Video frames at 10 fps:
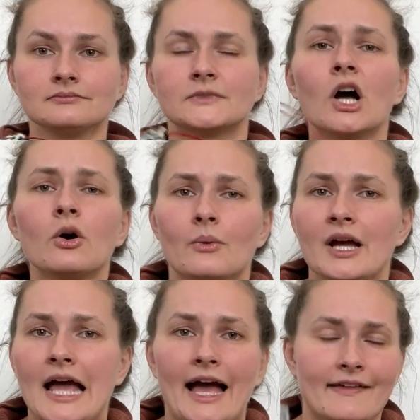Oh,
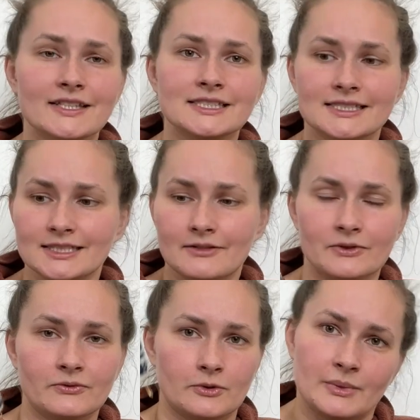and this isn't
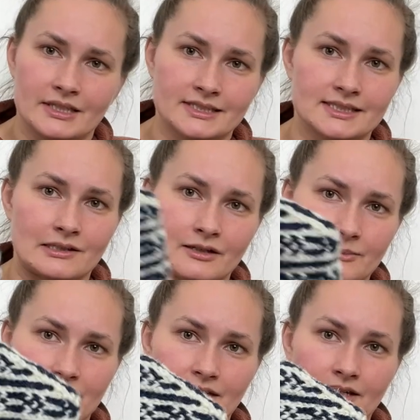even for me. This is going to
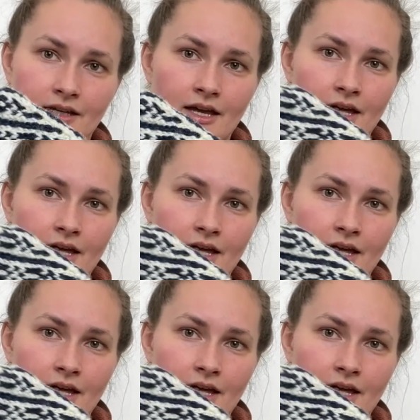be